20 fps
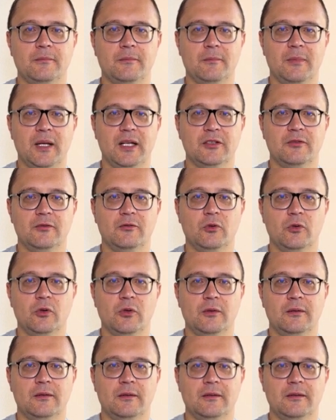Best
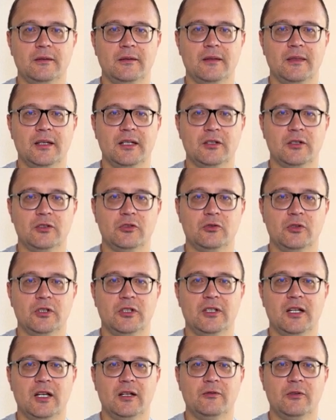for
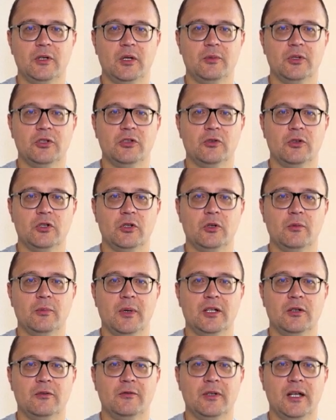industries like pharmaceutical
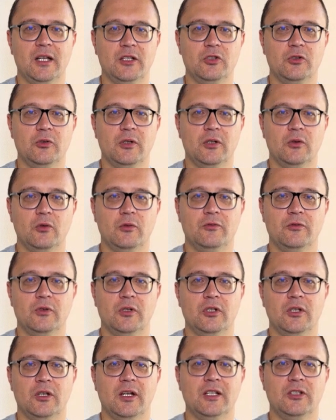manufacturing or
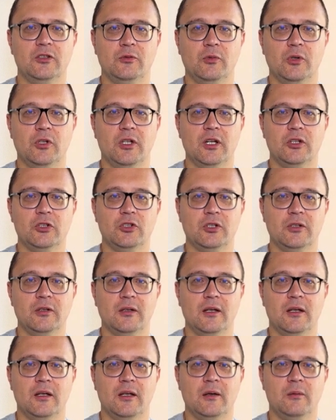fertilizer production,
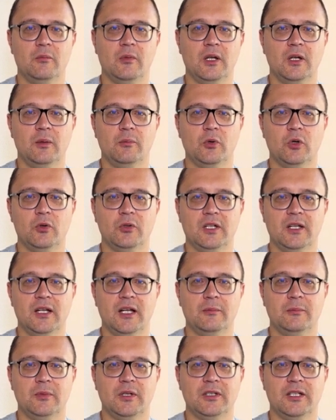where ammonia
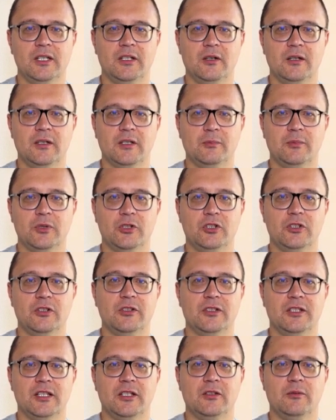and particulate
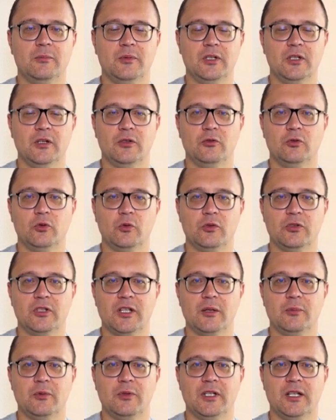emissions need to be controlled
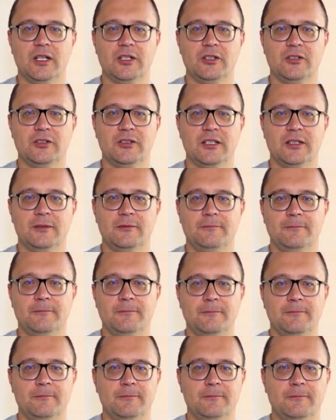simultaneously.
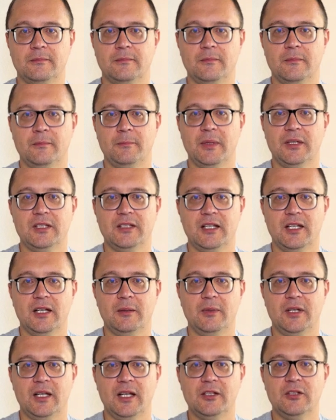Mist
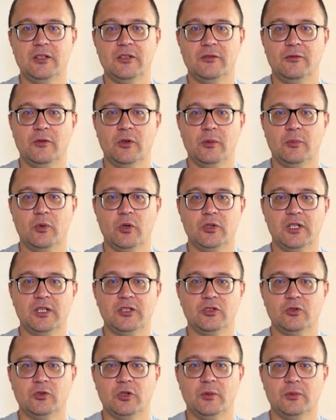eliminators for ammonia
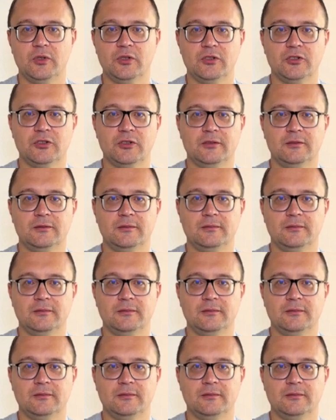scrubbers.